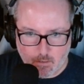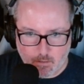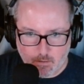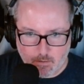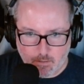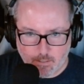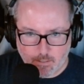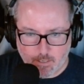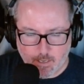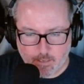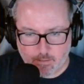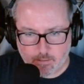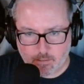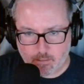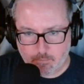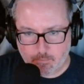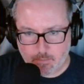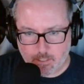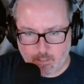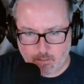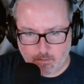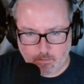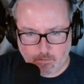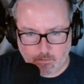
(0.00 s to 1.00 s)
this has to
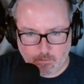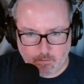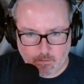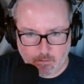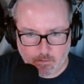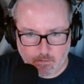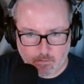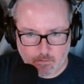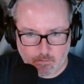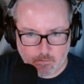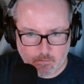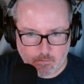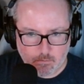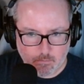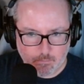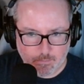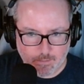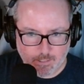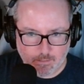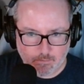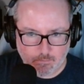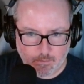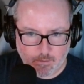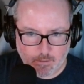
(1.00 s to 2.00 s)
be a low, but
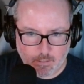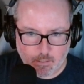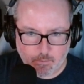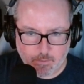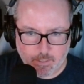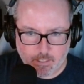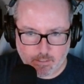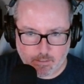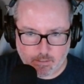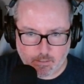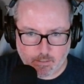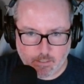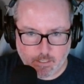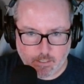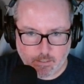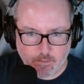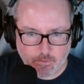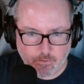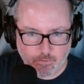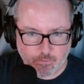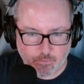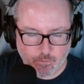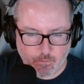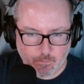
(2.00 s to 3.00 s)
I don't think we can say
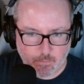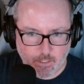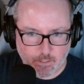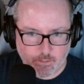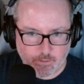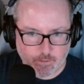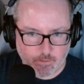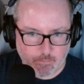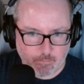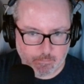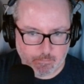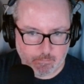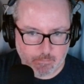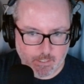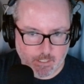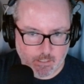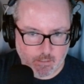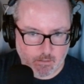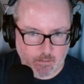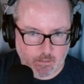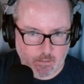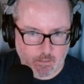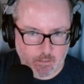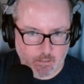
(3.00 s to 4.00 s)
too much
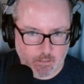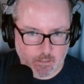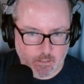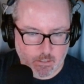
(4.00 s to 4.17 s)
about it.